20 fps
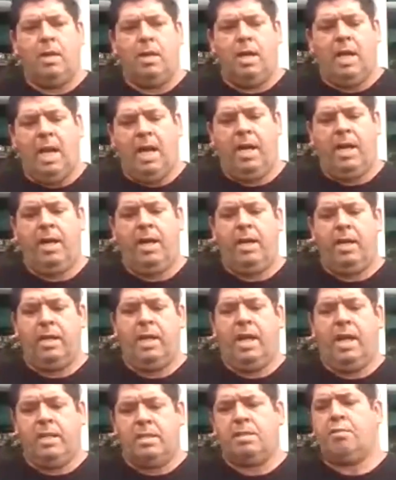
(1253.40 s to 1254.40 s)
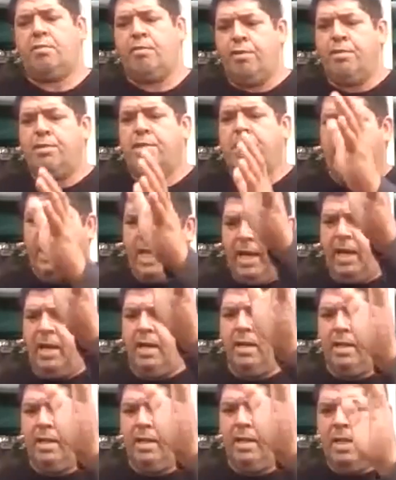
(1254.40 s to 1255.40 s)
and it's cruising
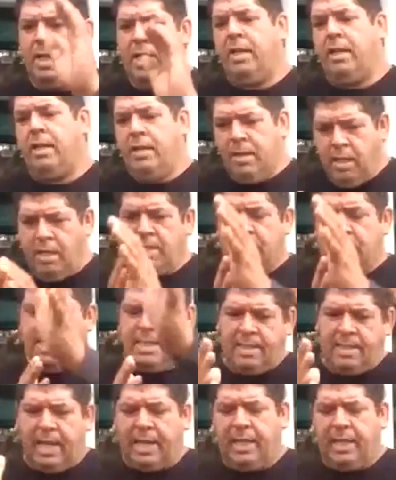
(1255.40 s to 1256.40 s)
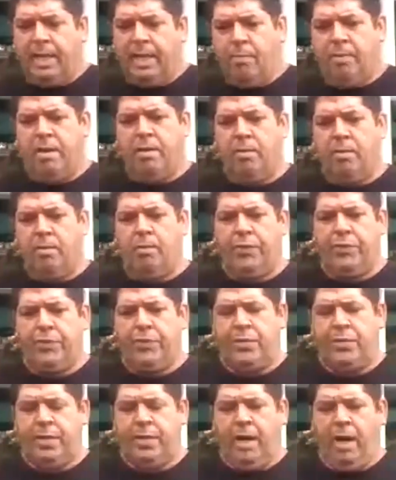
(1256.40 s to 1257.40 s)
out and it knows exactly where it wants
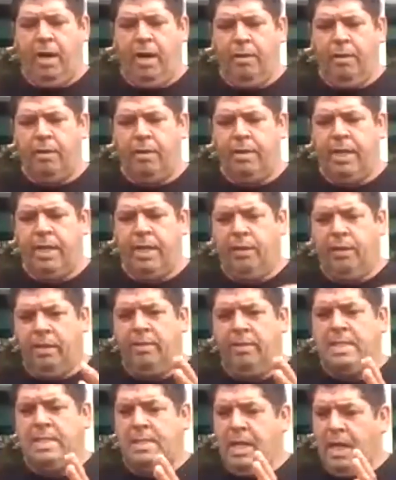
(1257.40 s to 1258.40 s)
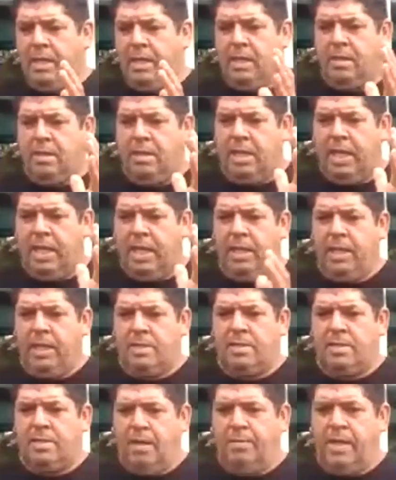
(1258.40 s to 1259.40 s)
to go, then all of a sudden it
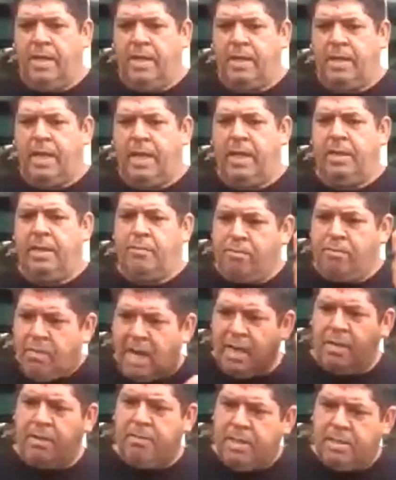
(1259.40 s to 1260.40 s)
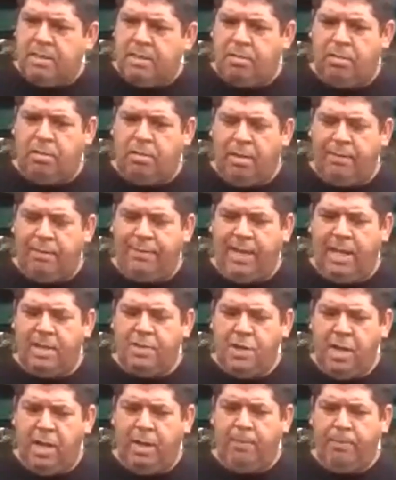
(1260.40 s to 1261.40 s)
hits something and the rudder is torn off
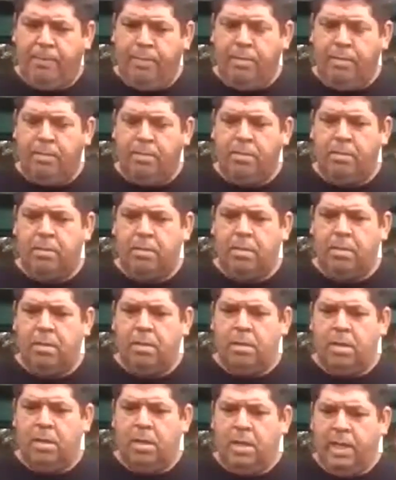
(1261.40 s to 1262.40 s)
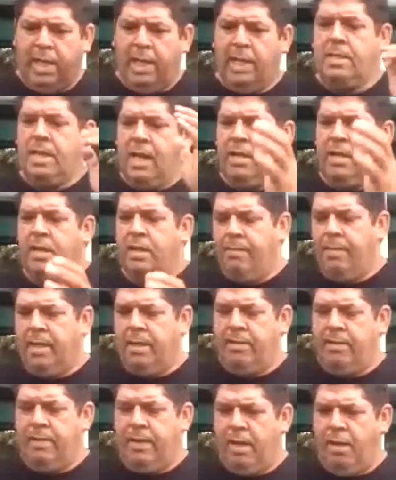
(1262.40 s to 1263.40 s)
that ship. It's out in the middle
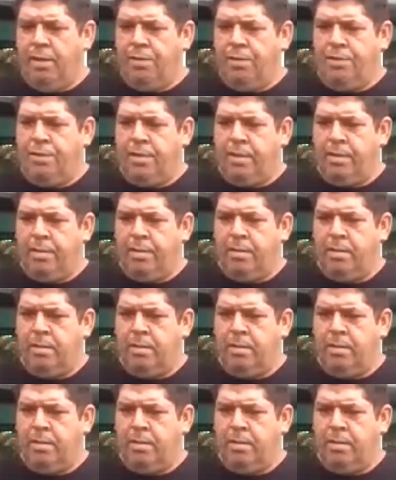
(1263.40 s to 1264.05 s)
of the ocean.